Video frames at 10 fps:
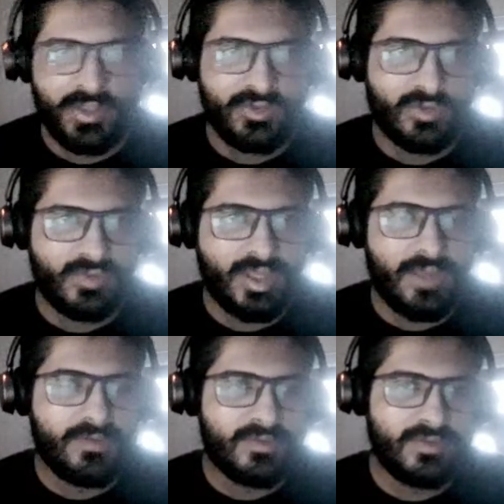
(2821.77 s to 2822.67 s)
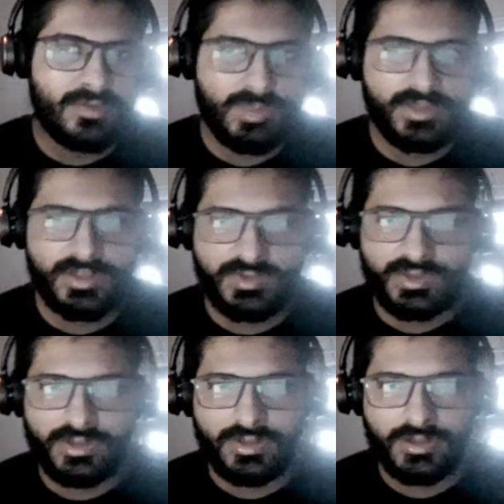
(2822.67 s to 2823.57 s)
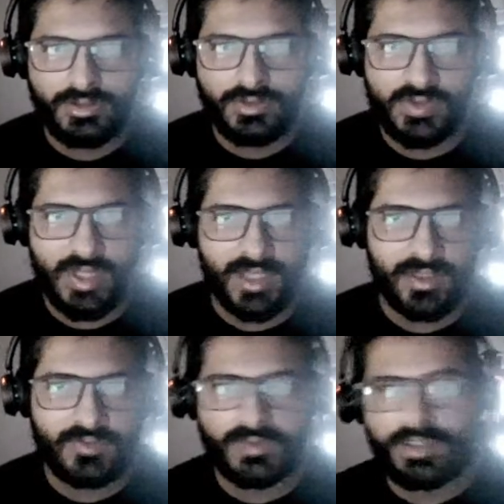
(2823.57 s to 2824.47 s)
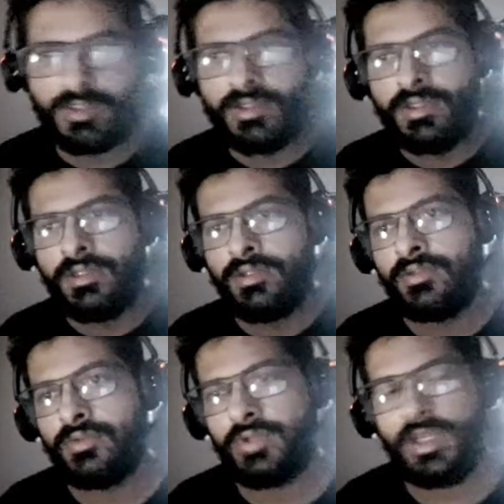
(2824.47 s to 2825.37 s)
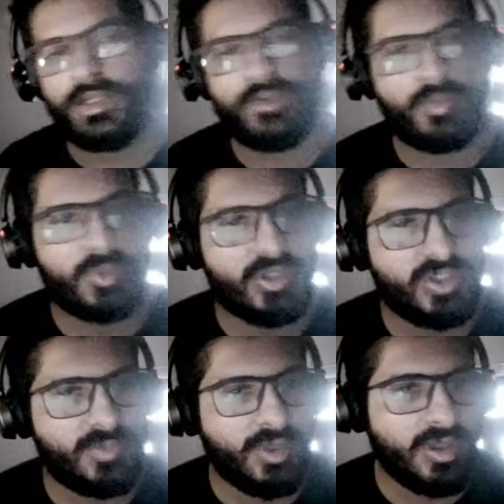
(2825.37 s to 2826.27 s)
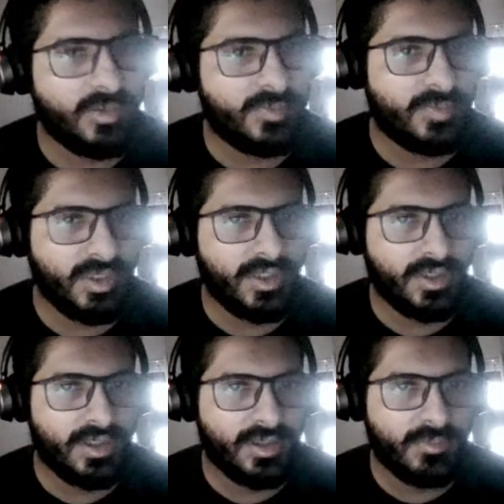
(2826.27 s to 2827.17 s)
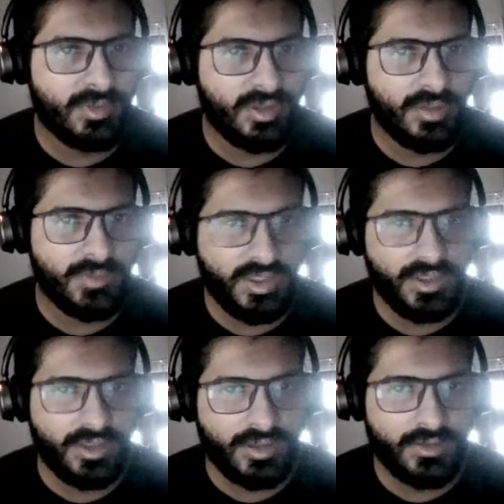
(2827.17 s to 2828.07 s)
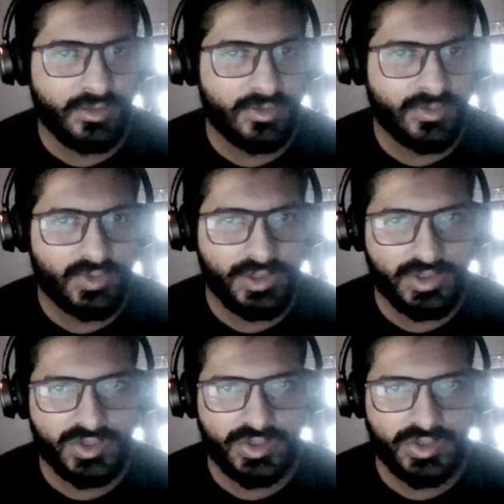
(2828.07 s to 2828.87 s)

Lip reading: So we have different methods in stack as well. So that is your push, pop, peek, empty, and your search.